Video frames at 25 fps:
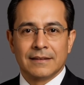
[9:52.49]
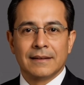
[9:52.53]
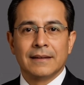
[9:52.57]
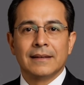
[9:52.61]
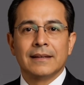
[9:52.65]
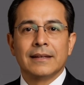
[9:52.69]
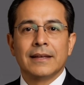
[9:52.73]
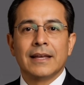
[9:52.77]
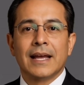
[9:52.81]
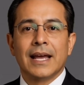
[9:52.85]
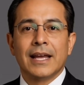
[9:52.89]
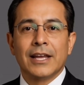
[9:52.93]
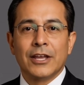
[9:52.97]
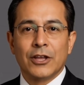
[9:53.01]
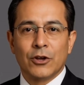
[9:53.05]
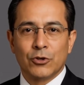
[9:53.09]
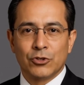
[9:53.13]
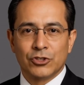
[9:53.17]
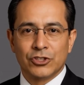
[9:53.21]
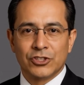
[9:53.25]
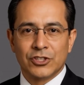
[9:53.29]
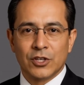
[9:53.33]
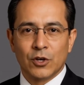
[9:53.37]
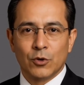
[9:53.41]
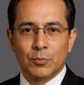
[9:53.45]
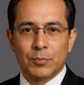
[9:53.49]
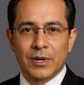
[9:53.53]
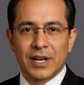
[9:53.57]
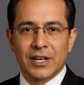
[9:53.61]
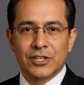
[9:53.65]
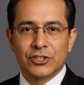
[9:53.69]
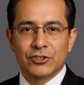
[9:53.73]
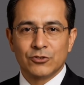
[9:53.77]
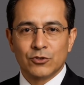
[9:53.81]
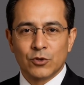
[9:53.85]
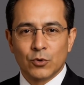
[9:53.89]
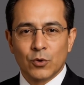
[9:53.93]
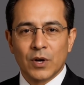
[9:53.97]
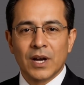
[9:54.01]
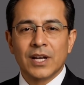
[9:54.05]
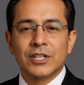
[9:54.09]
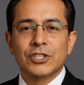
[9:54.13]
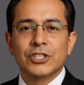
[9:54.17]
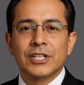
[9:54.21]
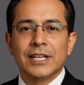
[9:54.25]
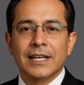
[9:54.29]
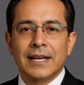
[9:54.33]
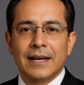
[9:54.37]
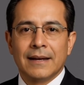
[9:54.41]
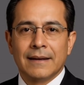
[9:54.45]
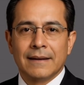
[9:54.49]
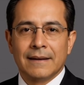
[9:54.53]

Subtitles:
Thank you so much for watching.